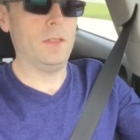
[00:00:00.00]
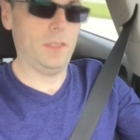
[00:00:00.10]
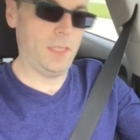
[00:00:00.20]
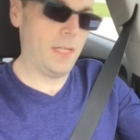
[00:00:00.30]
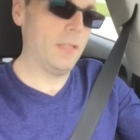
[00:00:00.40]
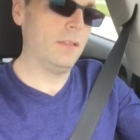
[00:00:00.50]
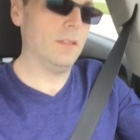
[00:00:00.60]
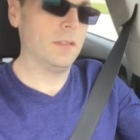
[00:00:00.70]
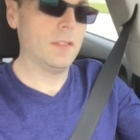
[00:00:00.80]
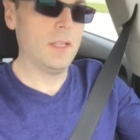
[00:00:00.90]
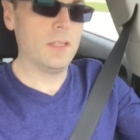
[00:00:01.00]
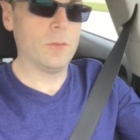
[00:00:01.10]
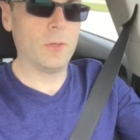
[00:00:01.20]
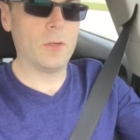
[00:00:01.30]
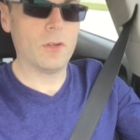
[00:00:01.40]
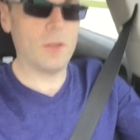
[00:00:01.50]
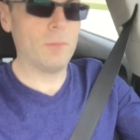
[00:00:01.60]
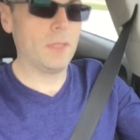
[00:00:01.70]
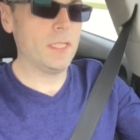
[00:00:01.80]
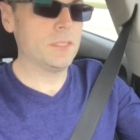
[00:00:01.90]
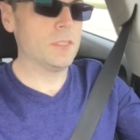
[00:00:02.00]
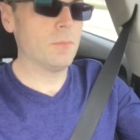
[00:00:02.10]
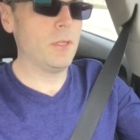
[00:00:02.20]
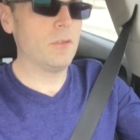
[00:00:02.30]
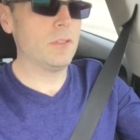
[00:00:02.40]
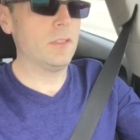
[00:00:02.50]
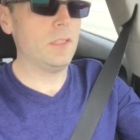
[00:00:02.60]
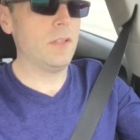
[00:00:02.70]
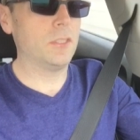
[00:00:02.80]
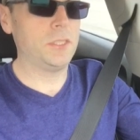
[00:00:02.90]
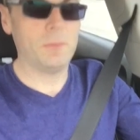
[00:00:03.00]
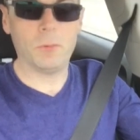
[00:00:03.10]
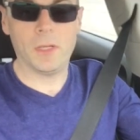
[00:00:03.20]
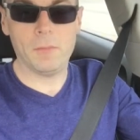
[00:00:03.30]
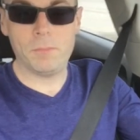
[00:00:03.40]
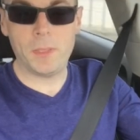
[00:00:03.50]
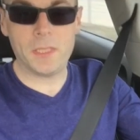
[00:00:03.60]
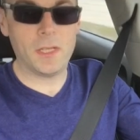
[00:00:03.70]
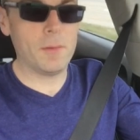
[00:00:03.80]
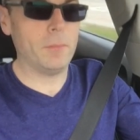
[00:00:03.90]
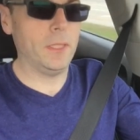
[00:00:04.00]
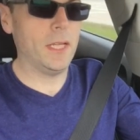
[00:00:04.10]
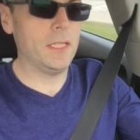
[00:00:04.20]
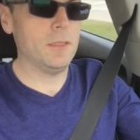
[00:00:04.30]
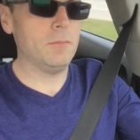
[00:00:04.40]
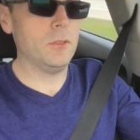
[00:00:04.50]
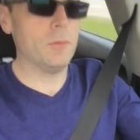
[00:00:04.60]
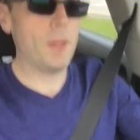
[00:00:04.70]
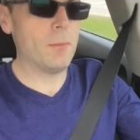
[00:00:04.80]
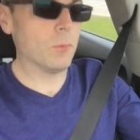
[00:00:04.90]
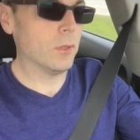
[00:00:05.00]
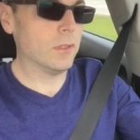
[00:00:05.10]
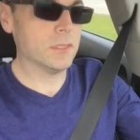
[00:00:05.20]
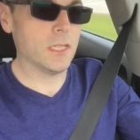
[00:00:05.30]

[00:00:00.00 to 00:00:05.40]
then had the rental car place took me over to the dealership where I picked it up and had them do the paperwork,